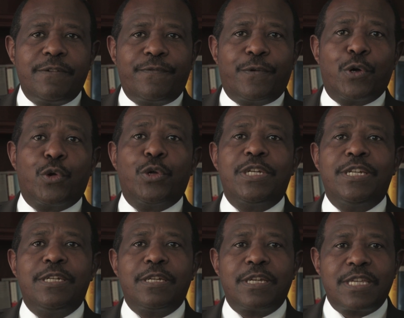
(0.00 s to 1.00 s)

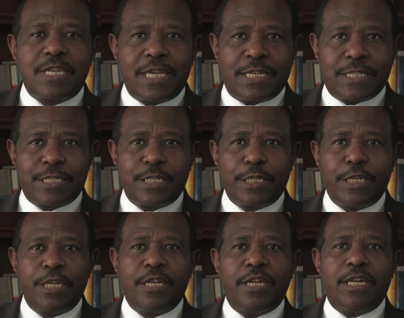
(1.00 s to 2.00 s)
forgotten case,
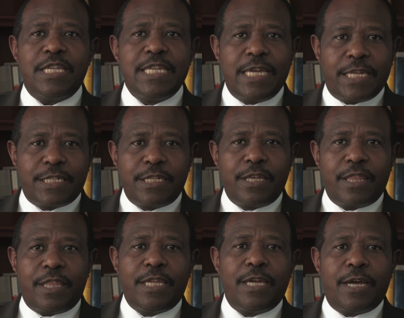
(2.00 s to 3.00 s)
and yet
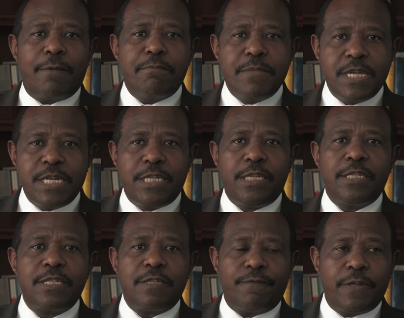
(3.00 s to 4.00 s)
there are many
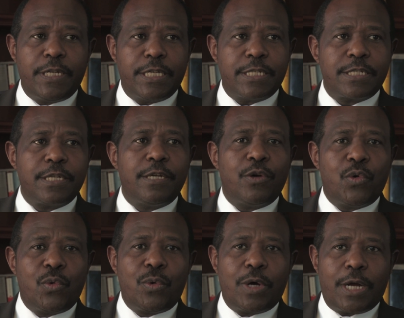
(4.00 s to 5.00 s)
civilians
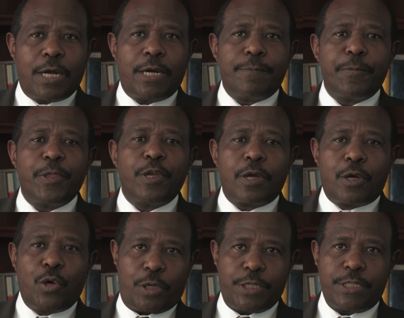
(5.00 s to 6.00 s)
who are
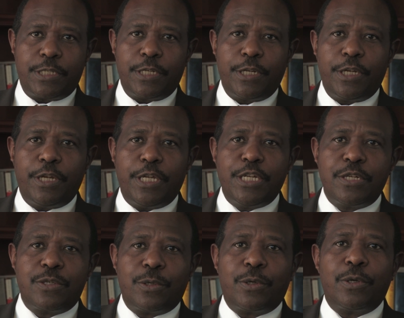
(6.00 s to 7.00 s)
caught
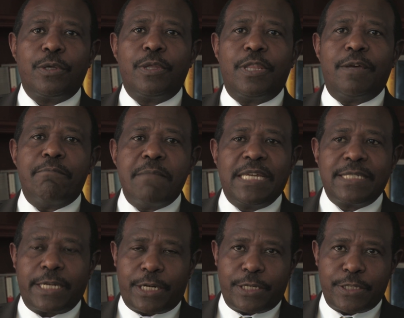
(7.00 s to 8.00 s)
into the
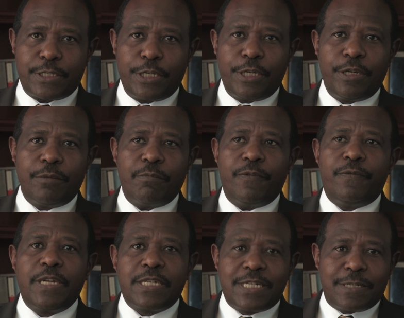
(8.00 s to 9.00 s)
massacres,
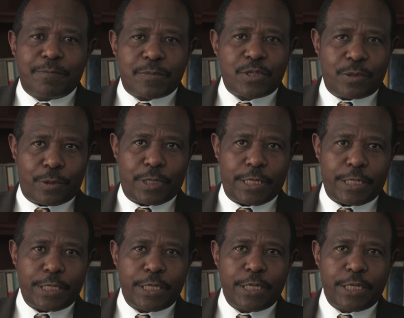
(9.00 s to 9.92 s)
victims only.